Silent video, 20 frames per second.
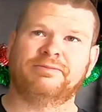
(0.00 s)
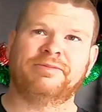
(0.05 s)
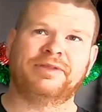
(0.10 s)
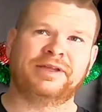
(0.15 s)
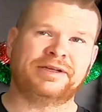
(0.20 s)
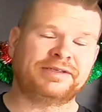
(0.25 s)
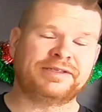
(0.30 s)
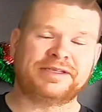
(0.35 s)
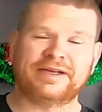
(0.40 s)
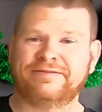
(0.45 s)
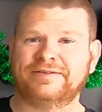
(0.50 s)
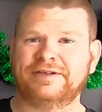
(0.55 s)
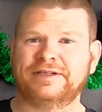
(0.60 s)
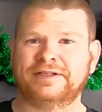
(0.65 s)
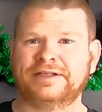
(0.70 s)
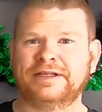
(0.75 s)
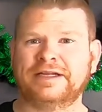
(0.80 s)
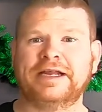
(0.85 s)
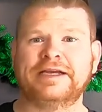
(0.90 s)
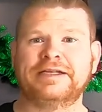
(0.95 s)

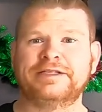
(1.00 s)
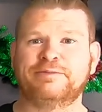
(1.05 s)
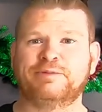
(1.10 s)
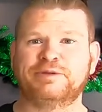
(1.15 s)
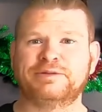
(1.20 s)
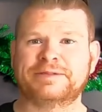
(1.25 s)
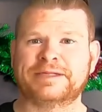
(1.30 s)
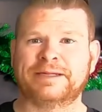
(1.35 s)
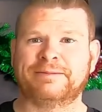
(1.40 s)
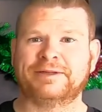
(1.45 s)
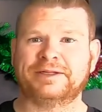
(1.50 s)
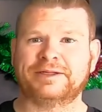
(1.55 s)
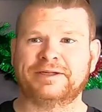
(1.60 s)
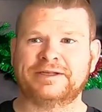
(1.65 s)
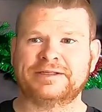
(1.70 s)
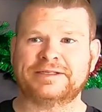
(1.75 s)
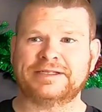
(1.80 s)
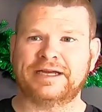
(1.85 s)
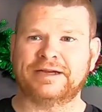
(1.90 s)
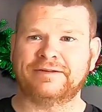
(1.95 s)
they need to pull some of the
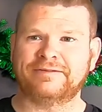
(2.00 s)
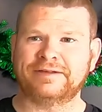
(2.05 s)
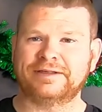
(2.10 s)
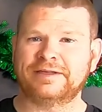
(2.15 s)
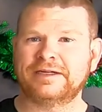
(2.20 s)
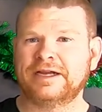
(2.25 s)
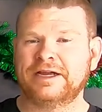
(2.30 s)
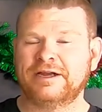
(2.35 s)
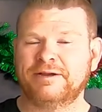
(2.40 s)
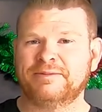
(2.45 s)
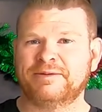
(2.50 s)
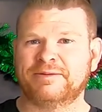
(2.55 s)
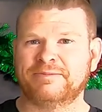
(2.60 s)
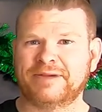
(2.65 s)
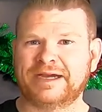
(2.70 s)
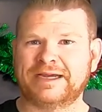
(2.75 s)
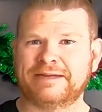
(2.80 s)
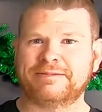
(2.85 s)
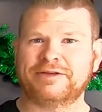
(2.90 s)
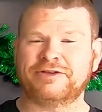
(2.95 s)
costs out of it, but
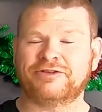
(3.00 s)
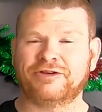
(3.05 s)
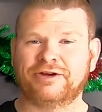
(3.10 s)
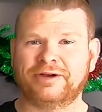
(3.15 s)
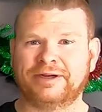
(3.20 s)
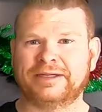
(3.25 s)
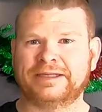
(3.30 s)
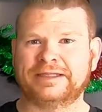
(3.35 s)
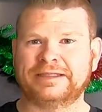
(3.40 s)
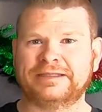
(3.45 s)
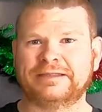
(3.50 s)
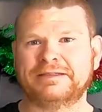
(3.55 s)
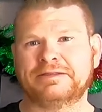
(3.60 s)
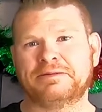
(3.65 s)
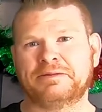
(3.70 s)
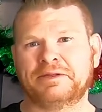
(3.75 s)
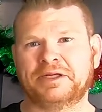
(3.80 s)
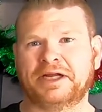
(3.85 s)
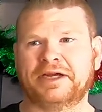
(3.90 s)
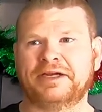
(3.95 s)
maybe try and,
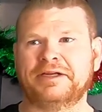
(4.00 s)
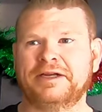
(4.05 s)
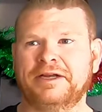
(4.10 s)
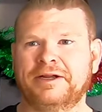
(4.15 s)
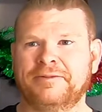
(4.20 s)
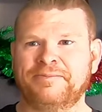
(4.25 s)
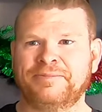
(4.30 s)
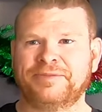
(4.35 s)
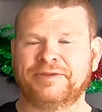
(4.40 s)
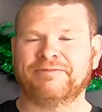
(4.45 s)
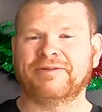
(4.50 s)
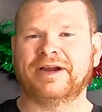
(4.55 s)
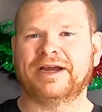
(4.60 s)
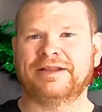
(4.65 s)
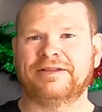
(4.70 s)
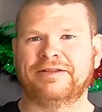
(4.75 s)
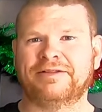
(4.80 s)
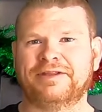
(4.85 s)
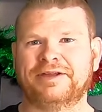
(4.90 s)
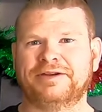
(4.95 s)
you know,
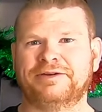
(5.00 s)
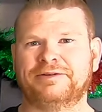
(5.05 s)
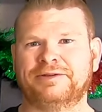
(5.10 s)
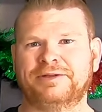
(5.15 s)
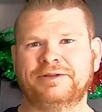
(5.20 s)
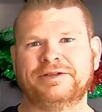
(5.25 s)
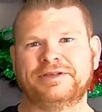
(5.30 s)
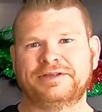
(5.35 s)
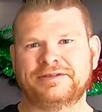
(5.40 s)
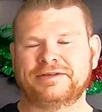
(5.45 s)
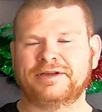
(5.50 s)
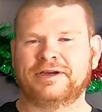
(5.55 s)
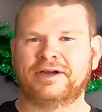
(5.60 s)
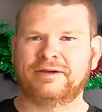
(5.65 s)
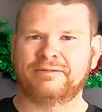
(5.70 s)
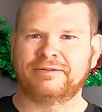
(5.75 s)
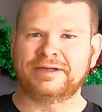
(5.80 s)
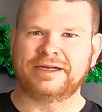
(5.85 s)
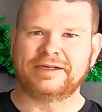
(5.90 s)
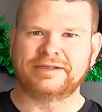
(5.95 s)
rather than all of this,
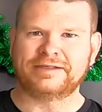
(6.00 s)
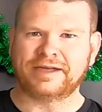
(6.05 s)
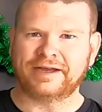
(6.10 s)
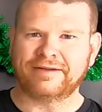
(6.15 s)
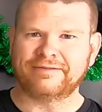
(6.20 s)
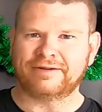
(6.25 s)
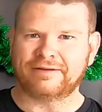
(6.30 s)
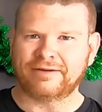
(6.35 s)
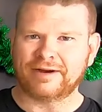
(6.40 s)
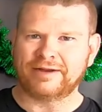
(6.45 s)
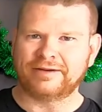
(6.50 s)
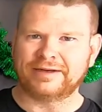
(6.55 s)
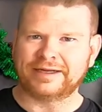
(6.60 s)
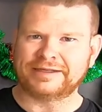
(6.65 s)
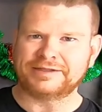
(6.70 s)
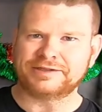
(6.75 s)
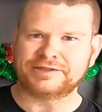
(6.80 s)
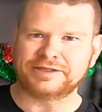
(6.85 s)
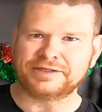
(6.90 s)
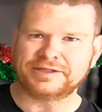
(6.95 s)
oh, we need to have our own
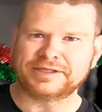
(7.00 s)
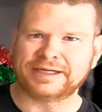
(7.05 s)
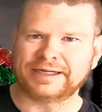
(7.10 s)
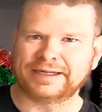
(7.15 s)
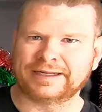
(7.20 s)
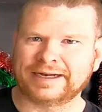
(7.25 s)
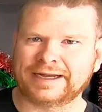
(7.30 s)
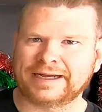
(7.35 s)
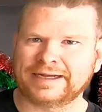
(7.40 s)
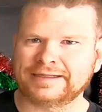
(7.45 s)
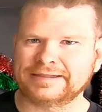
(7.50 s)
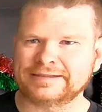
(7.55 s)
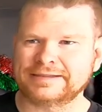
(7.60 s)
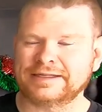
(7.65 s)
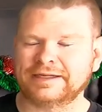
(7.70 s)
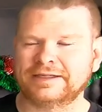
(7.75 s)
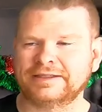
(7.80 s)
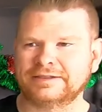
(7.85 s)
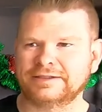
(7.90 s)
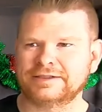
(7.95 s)
engine DNA, and
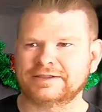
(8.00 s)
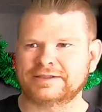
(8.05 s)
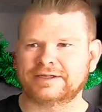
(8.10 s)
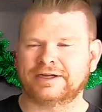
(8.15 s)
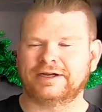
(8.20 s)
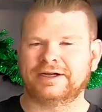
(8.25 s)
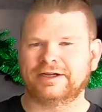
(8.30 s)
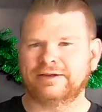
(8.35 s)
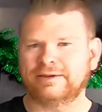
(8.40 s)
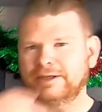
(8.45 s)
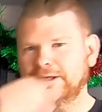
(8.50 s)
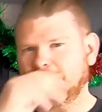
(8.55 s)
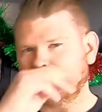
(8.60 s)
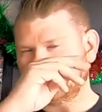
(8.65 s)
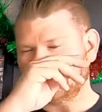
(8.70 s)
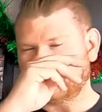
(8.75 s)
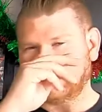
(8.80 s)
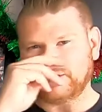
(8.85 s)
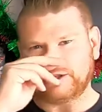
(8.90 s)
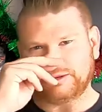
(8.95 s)
so just kind of
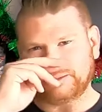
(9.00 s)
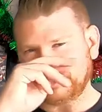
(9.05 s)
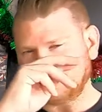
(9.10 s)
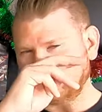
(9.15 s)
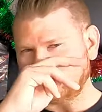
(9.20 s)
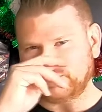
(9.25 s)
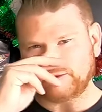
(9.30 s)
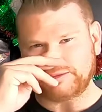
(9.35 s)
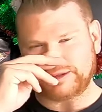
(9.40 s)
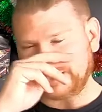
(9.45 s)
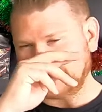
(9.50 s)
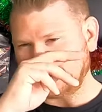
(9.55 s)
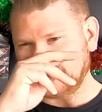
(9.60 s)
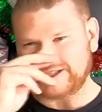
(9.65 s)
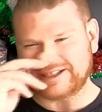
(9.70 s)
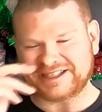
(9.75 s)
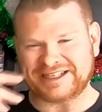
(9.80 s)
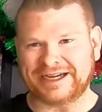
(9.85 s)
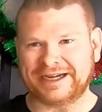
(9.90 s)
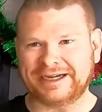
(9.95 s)
bite the bullet a bit
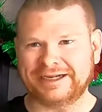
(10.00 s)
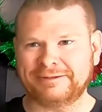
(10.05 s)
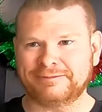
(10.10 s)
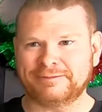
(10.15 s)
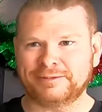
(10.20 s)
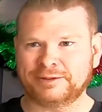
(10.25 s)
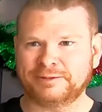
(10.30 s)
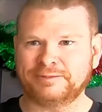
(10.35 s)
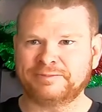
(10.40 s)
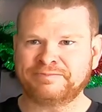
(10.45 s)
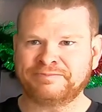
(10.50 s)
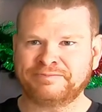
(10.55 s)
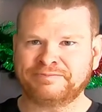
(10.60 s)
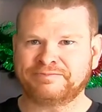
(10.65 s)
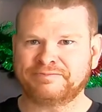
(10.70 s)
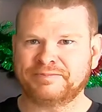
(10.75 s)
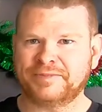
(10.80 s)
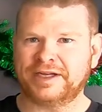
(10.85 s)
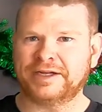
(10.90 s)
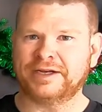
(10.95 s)
and say, well,
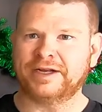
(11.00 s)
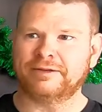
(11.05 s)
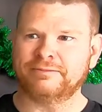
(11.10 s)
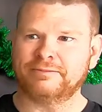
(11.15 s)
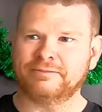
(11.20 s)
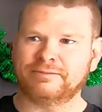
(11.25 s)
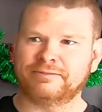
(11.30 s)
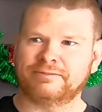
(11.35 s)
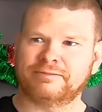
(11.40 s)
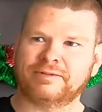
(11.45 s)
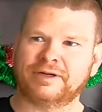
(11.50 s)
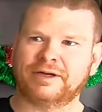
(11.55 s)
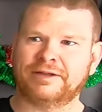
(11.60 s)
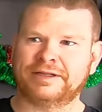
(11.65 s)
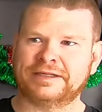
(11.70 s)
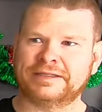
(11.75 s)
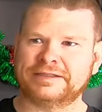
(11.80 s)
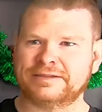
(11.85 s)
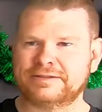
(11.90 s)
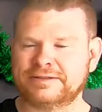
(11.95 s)
you know, we've
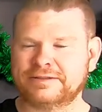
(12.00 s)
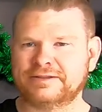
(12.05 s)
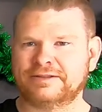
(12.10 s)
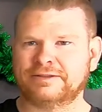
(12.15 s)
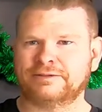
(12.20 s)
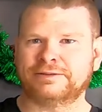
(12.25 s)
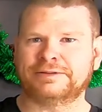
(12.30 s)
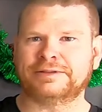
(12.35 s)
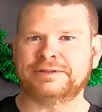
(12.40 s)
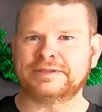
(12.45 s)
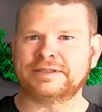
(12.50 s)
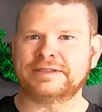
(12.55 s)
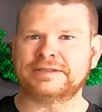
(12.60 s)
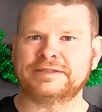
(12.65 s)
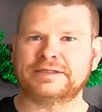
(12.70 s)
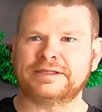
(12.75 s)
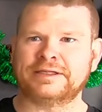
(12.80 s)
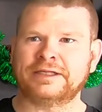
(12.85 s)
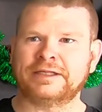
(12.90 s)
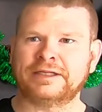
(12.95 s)
got these, all of
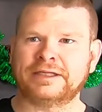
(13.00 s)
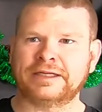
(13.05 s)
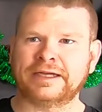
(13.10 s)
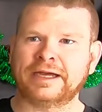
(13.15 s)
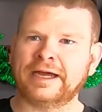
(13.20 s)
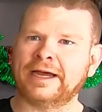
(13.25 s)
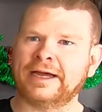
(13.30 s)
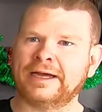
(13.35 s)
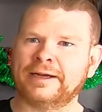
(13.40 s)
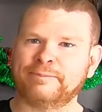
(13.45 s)
this here.